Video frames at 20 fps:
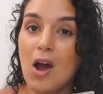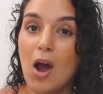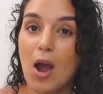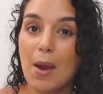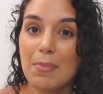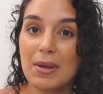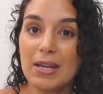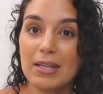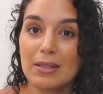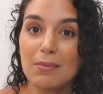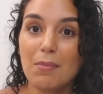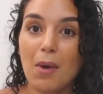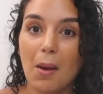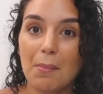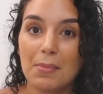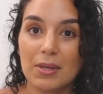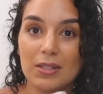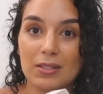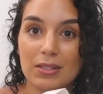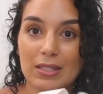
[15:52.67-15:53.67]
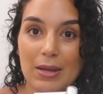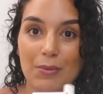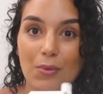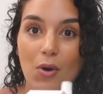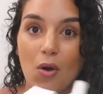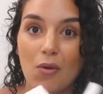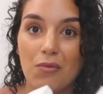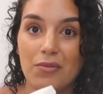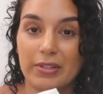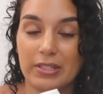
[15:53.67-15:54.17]
I picked them up because they
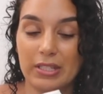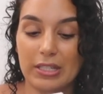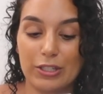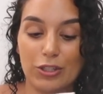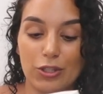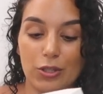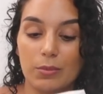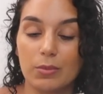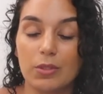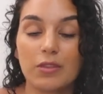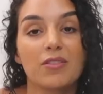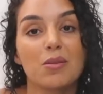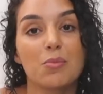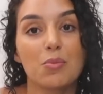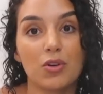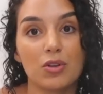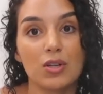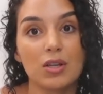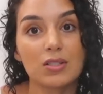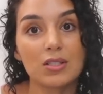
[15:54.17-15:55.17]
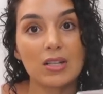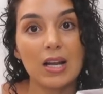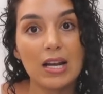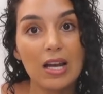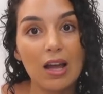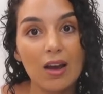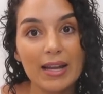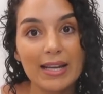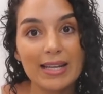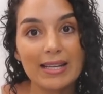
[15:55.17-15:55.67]
were obviously dupes of the products I
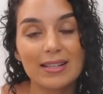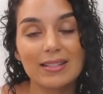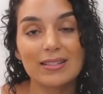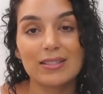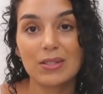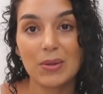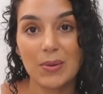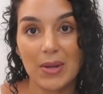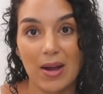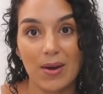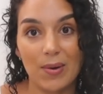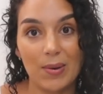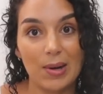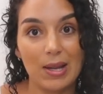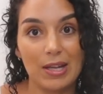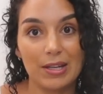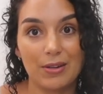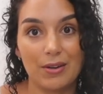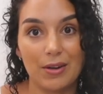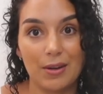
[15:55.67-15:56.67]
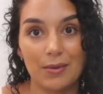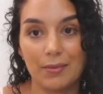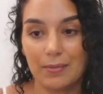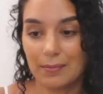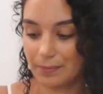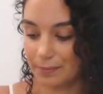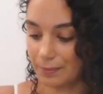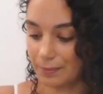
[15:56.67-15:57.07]
like, so yeah, I'll let you know.